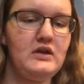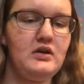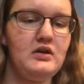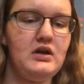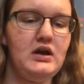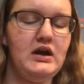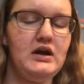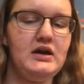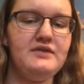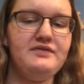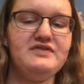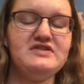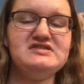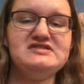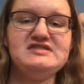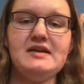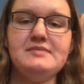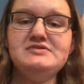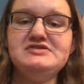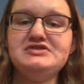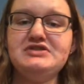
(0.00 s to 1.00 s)
For
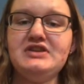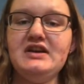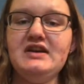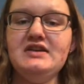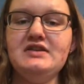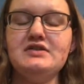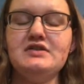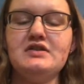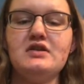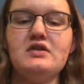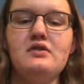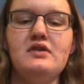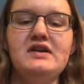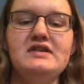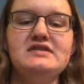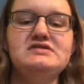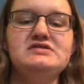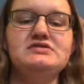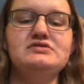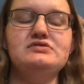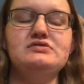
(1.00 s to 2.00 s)
substrate, you're
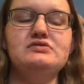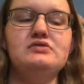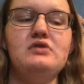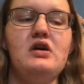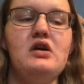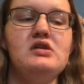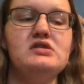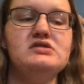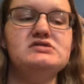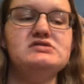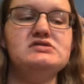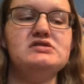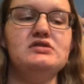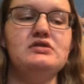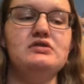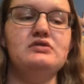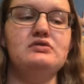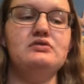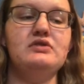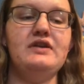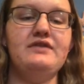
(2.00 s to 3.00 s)
going to
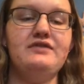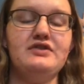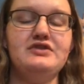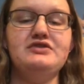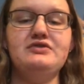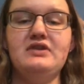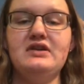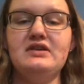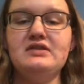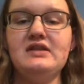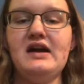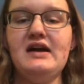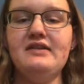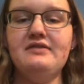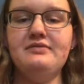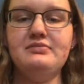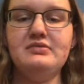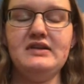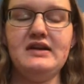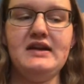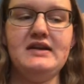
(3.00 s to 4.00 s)
also, if you're doing
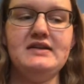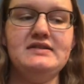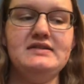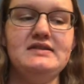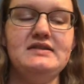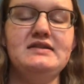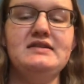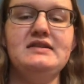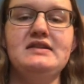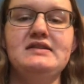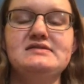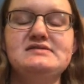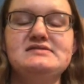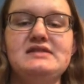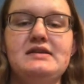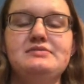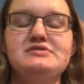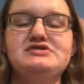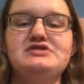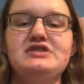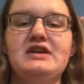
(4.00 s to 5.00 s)
live planted in
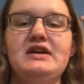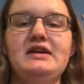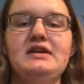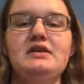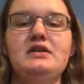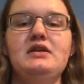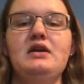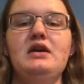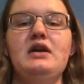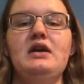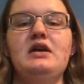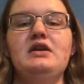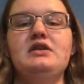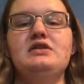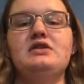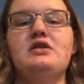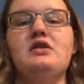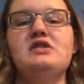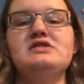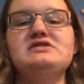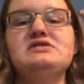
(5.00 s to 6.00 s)
substrate,
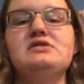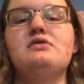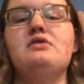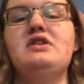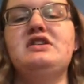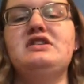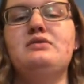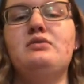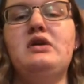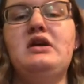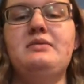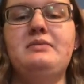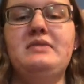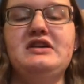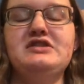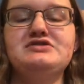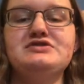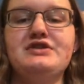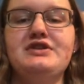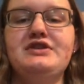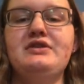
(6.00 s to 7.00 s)
you're also going to want to
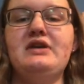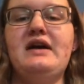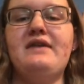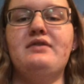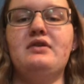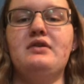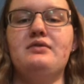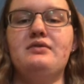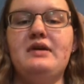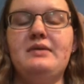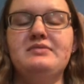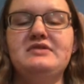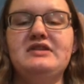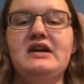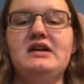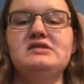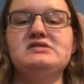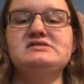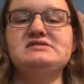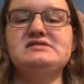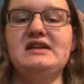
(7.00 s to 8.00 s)
make sure you have a
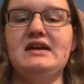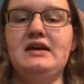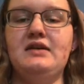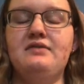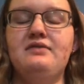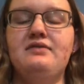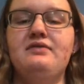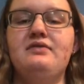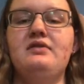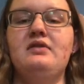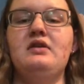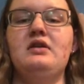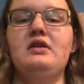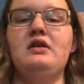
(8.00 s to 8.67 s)
reptile safe